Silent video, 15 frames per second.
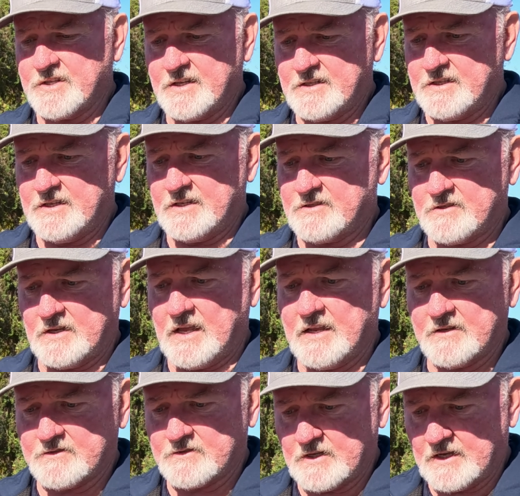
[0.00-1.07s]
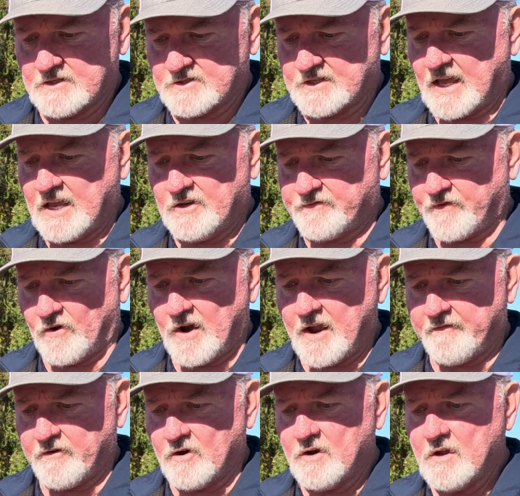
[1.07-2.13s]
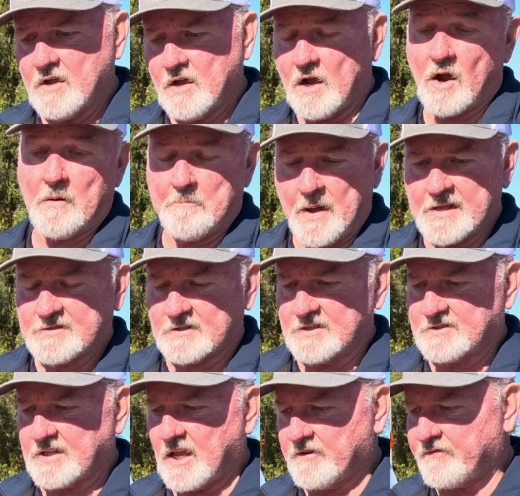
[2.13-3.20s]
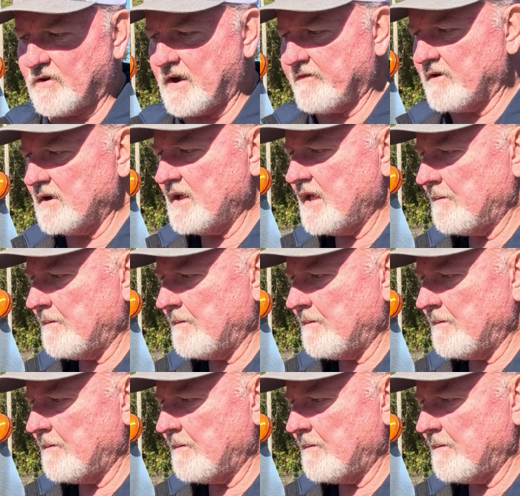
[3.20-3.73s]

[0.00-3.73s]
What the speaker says: It stays forever, or basically stays forever.